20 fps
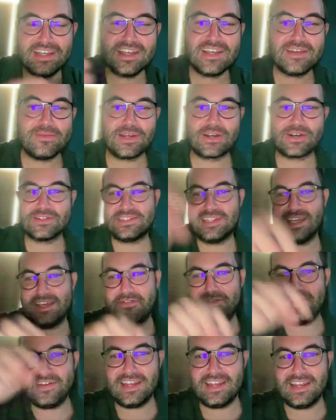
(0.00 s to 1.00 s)
because they
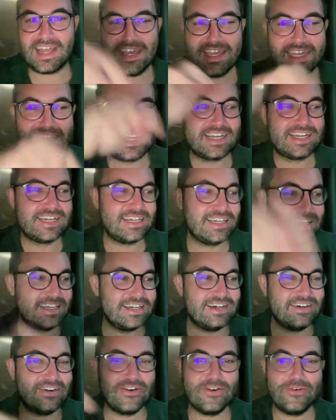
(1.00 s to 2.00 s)
feel like,
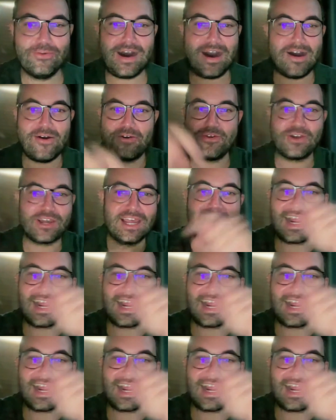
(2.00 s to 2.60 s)
oh, wow, you can